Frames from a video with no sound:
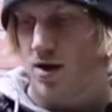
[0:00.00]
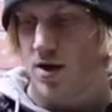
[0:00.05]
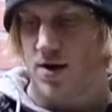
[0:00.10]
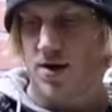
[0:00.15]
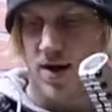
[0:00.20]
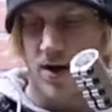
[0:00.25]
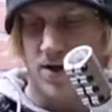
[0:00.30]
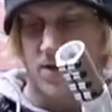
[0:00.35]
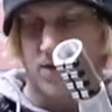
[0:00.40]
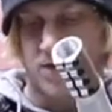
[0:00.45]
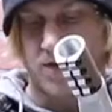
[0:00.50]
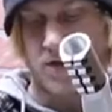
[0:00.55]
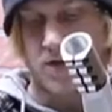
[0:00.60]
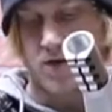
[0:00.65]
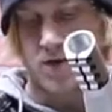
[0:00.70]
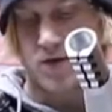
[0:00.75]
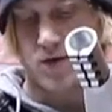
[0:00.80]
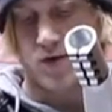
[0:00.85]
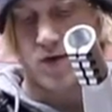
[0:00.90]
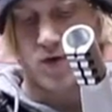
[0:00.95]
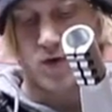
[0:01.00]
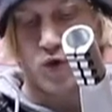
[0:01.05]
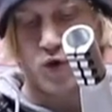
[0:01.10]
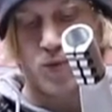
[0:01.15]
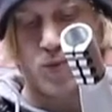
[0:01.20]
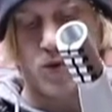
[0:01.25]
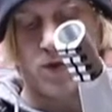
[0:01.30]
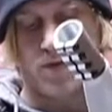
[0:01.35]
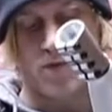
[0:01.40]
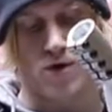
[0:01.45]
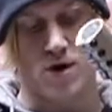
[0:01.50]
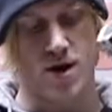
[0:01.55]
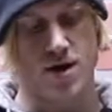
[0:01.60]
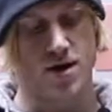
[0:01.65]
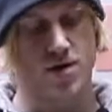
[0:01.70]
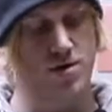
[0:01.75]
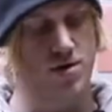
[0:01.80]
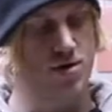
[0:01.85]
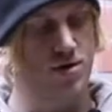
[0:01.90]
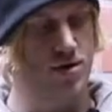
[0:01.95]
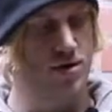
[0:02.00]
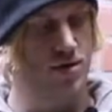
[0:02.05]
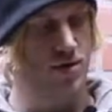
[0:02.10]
that looks super fresh.